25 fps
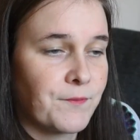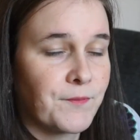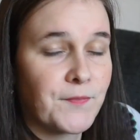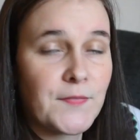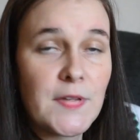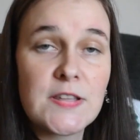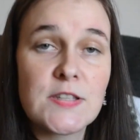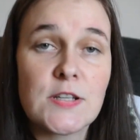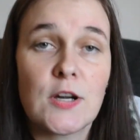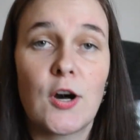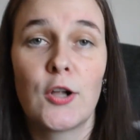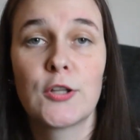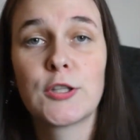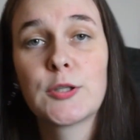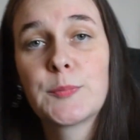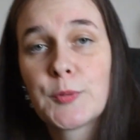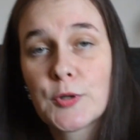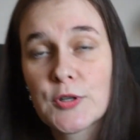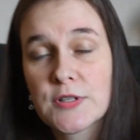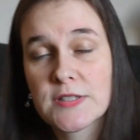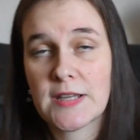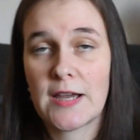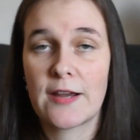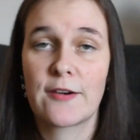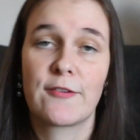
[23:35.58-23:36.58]
That's all the
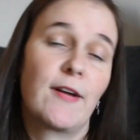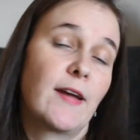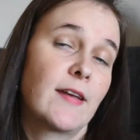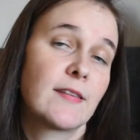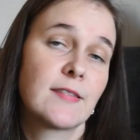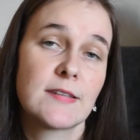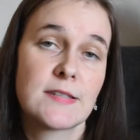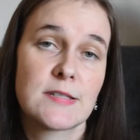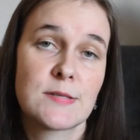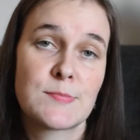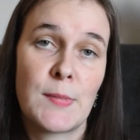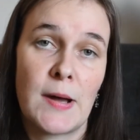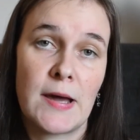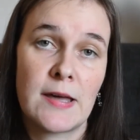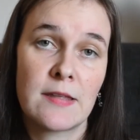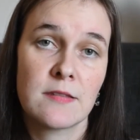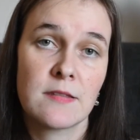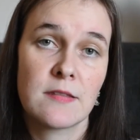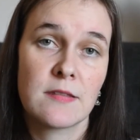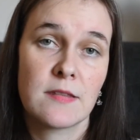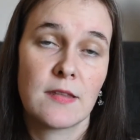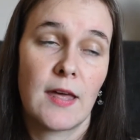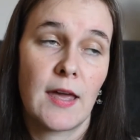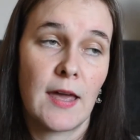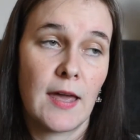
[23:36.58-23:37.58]
books I read this
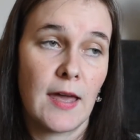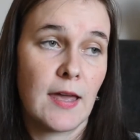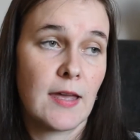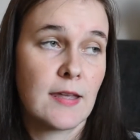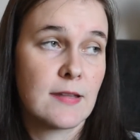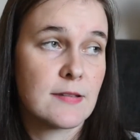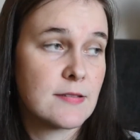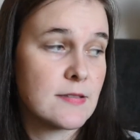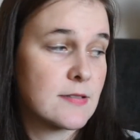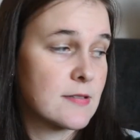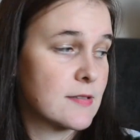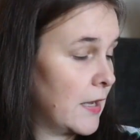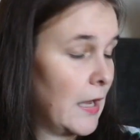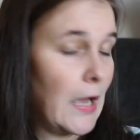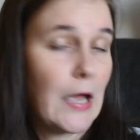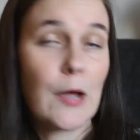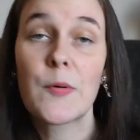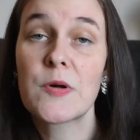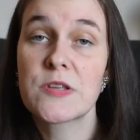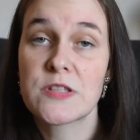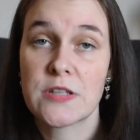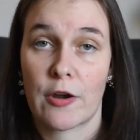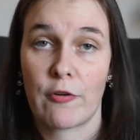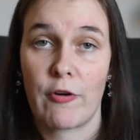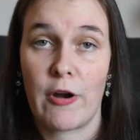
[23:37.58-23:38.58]
month, and it
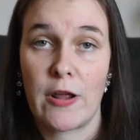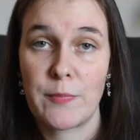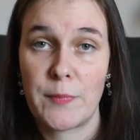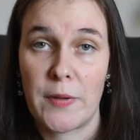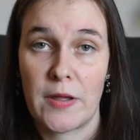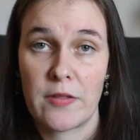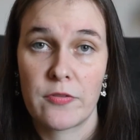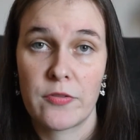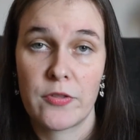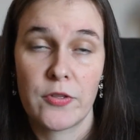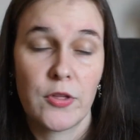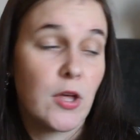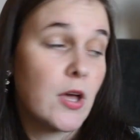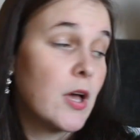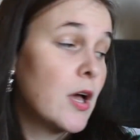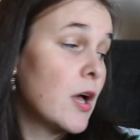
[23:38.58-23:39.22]
was a great month.